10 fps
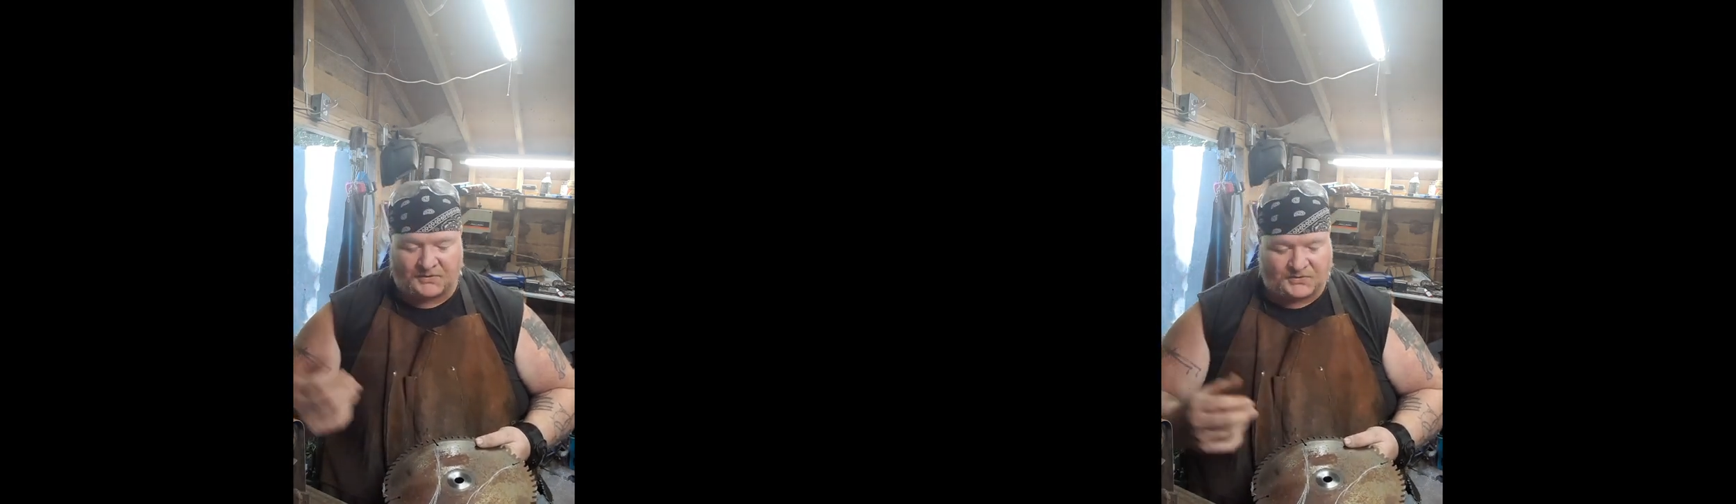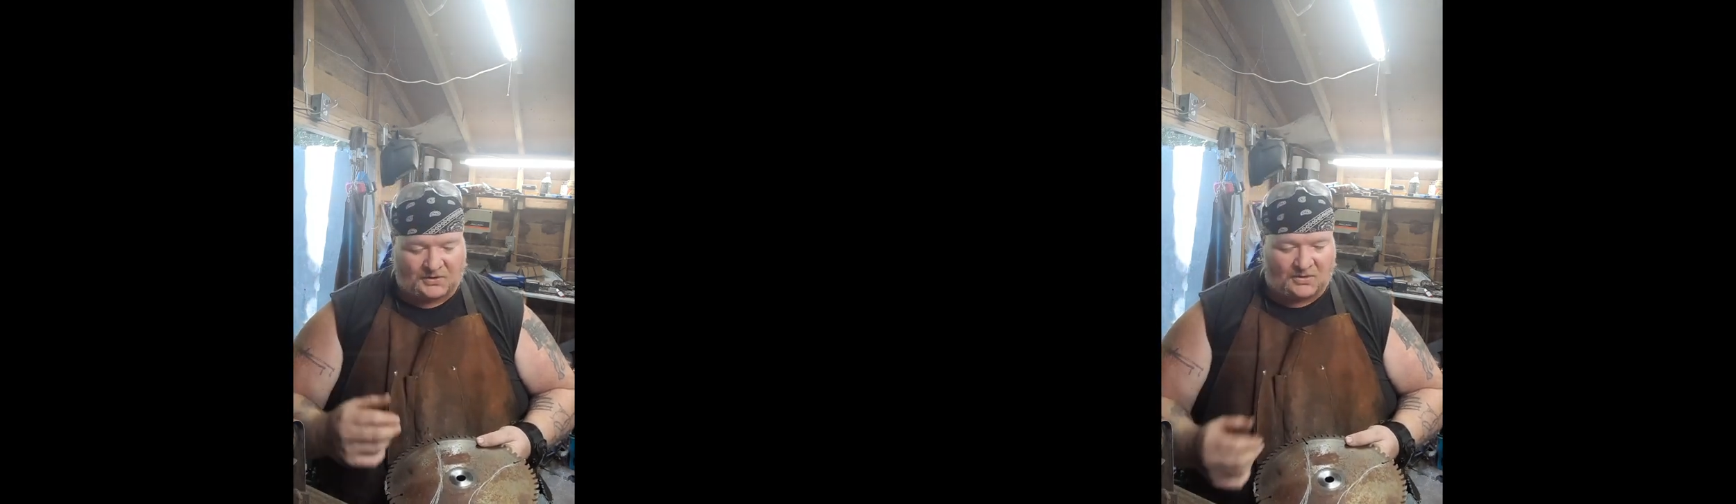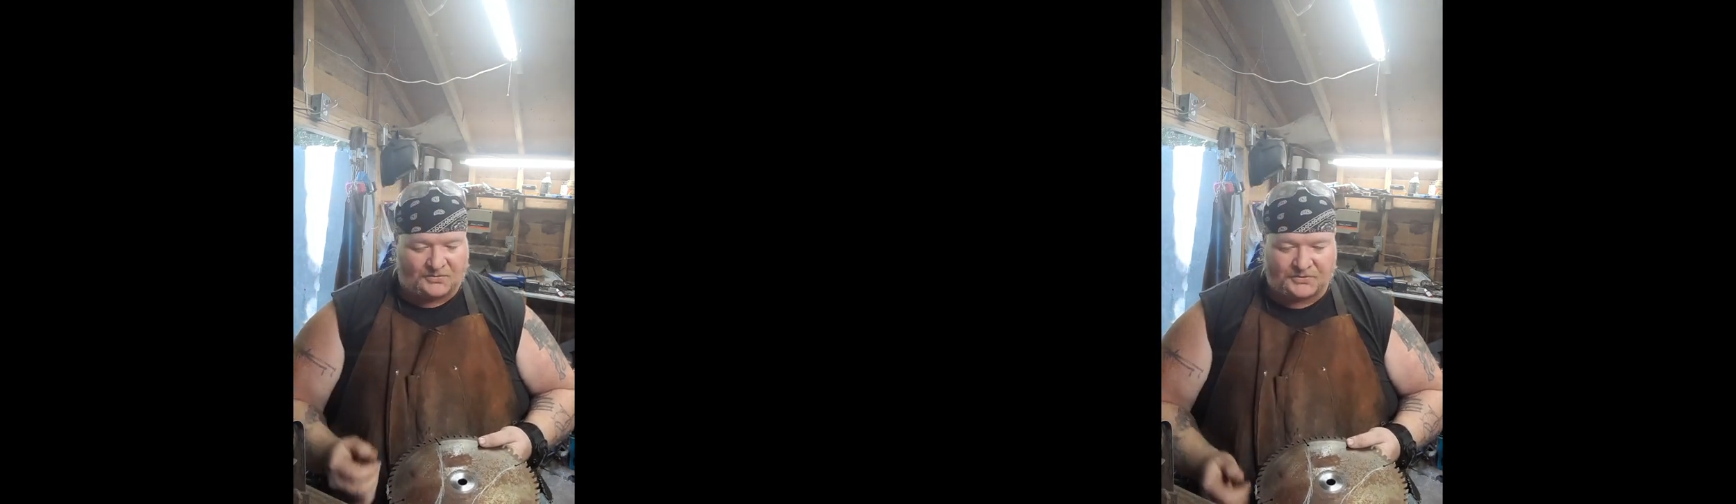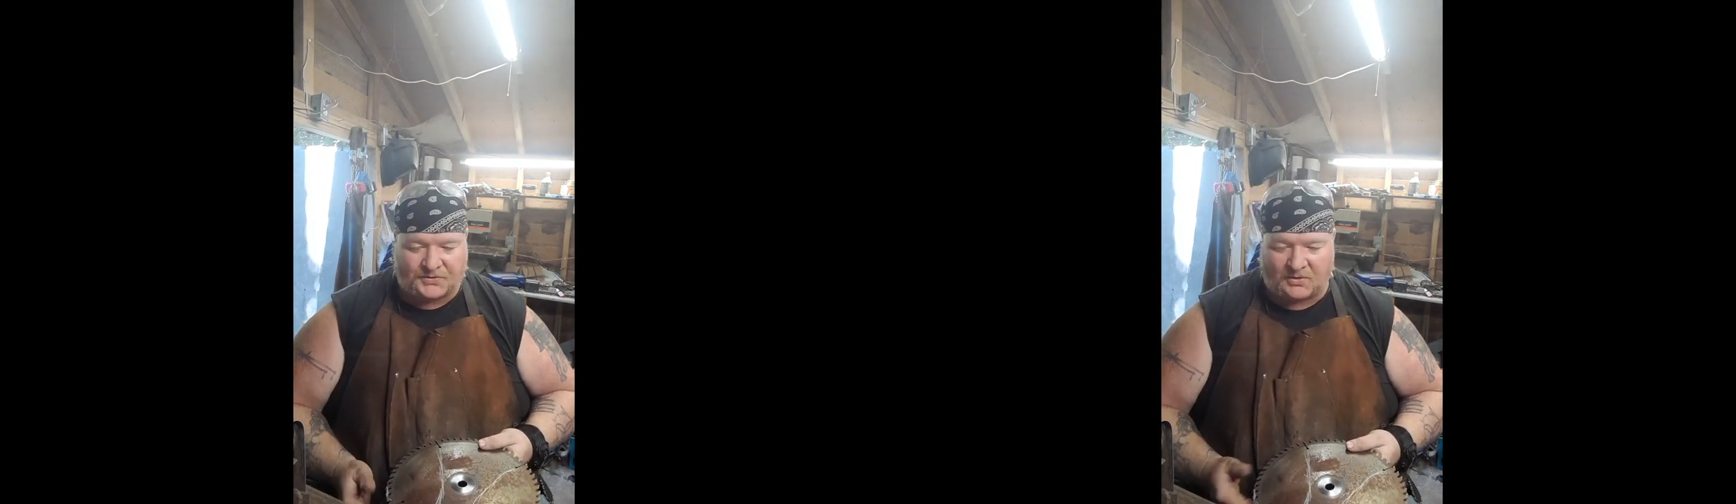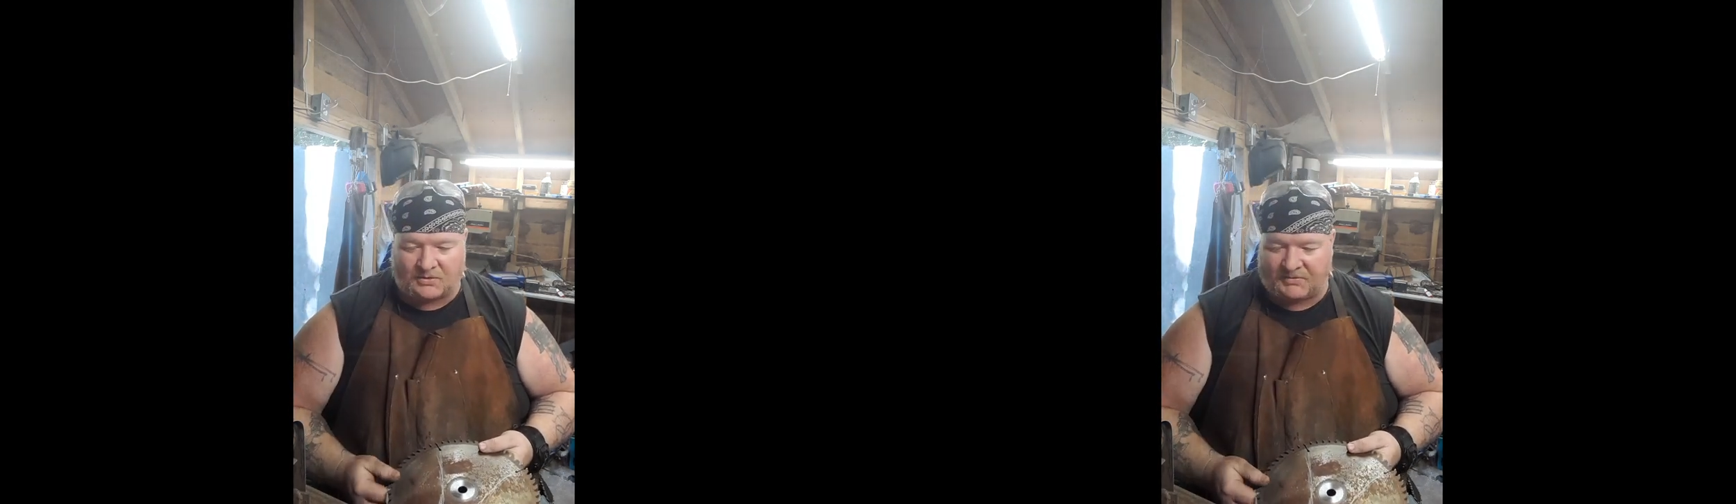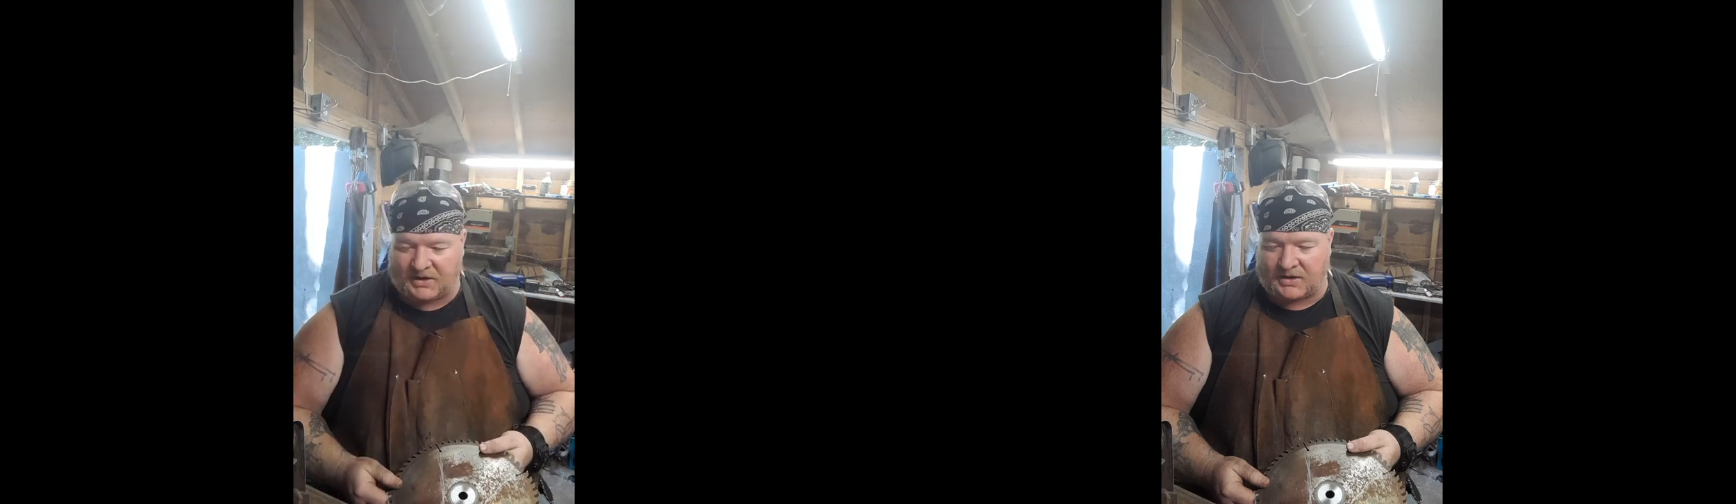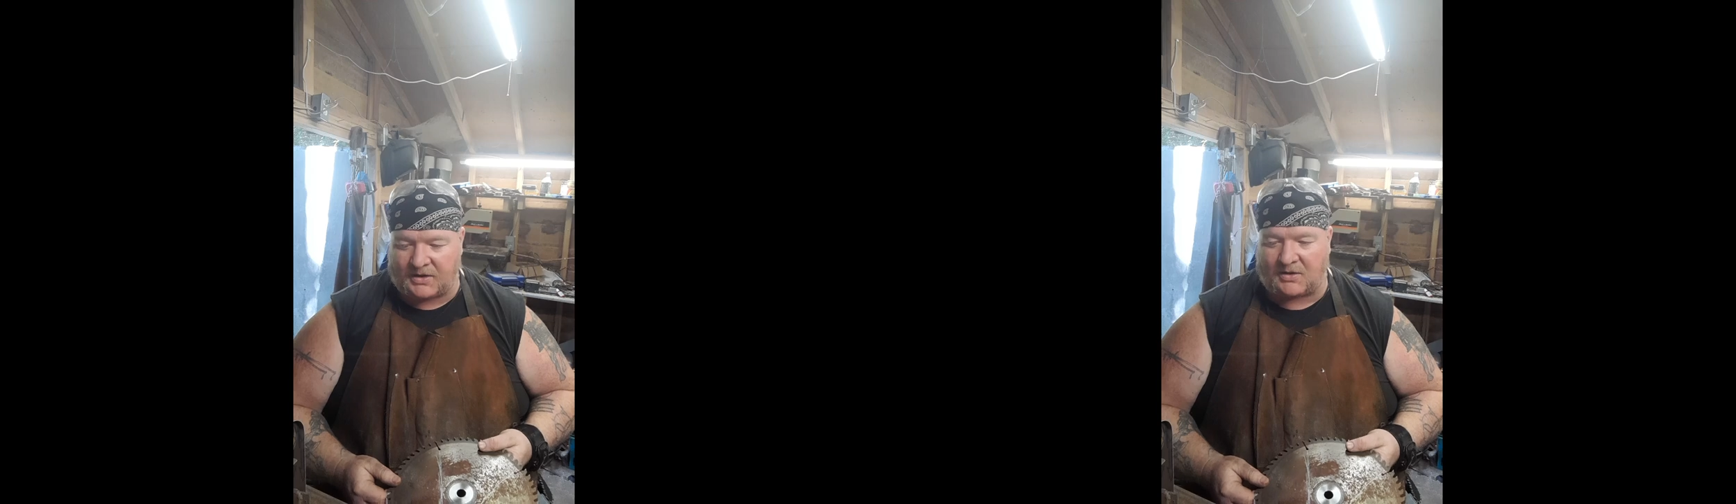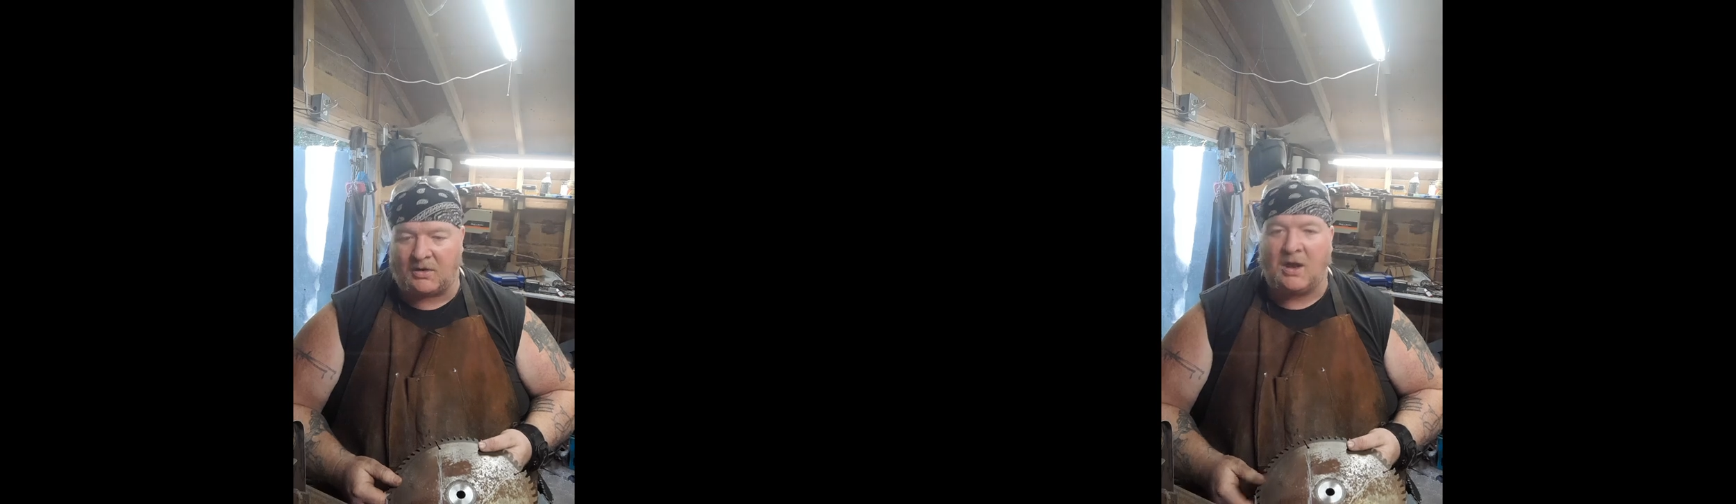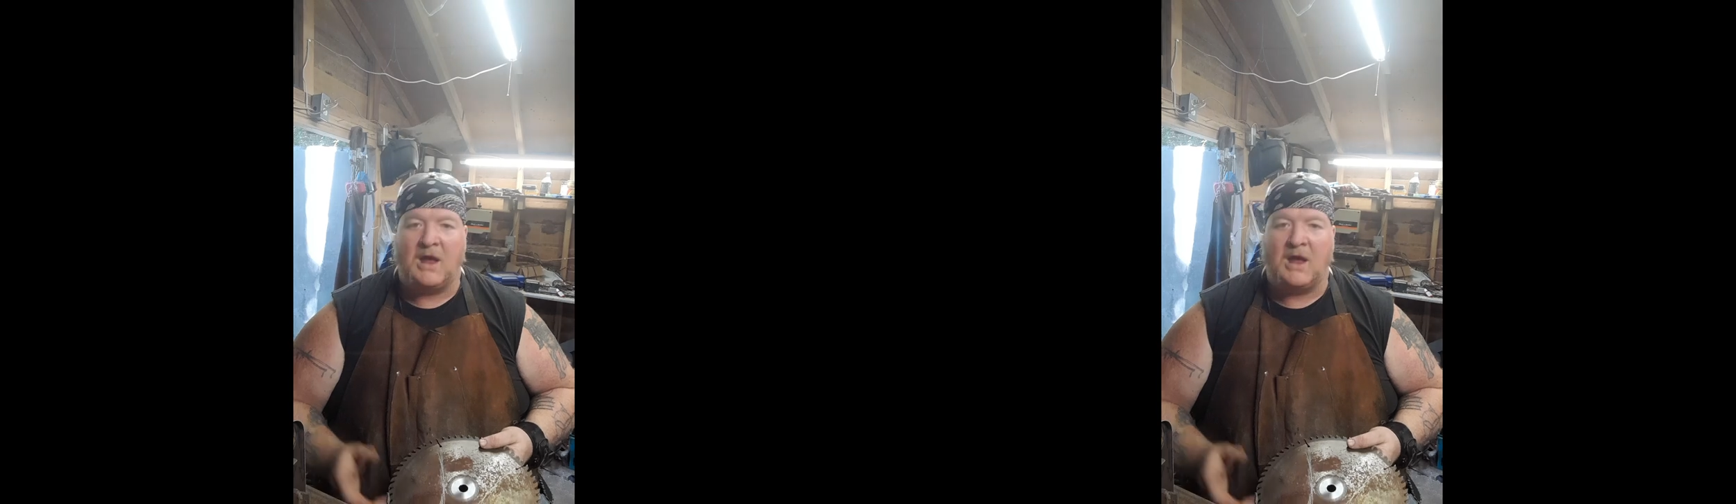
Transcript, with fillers: Sean's going to be here,